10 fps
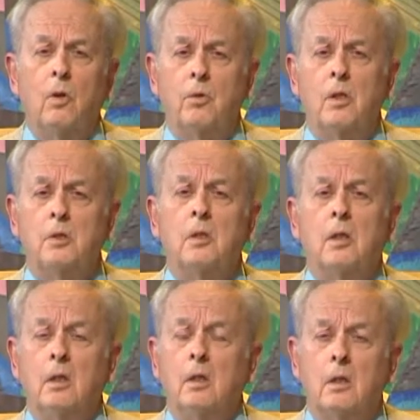With
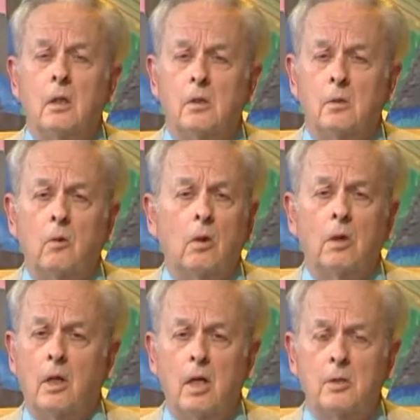us is
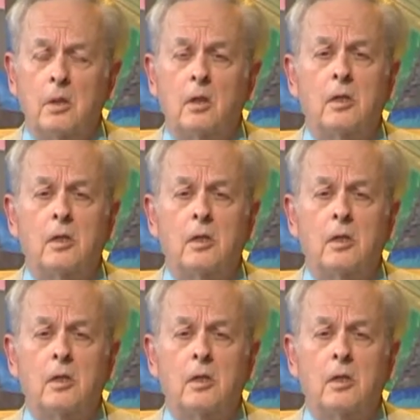Laura Kasa,